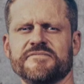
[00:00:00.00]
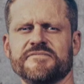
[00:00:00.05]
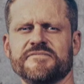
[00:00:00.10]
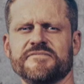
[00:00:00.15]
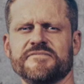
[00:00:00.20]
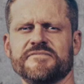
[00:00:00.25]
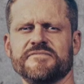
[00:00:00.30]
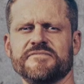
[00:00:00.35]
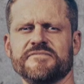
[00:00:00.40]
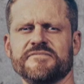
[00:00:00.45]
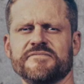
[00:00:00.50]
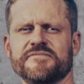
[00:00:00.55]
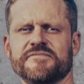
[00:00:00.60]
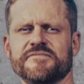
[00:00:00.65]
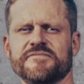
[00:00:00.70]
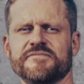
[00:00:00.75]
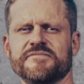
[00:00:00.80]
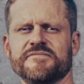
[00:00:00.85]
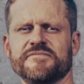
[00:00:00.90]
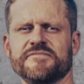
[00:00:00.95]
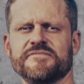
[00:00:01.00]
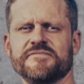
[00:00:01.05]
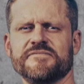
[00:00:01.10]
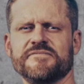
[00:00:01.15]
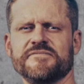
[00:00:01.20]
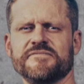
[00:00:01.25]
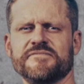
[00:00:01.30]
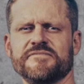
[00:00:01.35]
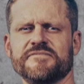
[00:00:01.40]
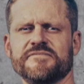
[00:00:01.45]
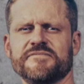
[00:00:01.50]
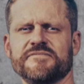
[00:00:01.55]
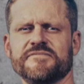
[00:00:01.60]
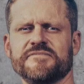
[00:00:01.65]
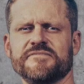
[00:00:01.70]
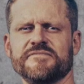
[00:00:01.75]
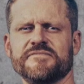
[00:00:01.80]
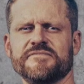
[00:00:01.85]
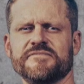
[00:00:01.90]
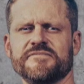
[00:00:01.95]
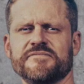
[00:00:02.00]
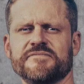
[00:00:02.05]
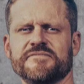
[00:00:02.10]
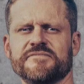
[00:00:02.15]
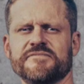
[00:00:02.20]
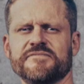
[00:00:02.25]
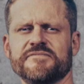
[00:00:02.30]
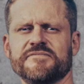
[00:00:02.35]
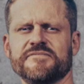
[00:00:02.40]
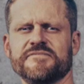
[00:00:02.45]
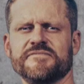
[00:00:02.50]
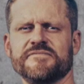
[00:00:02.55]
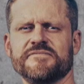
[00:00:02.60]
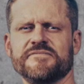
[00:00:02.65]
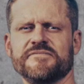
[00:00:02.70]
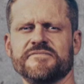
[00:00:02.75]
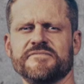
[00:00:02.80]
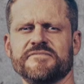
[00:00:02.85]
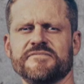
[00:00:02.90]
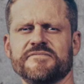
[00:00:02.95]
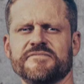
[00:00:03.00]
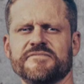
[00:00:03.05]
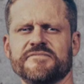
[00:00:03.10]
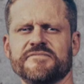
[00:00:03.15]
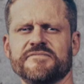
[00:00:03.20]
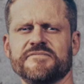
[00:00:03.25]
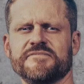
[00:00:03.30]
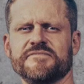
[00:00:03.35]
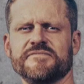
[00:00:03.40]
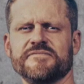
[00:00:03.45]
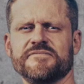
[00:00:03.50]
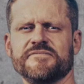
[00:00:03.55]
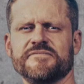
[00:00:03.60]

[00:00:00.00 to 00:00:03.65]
[no speech]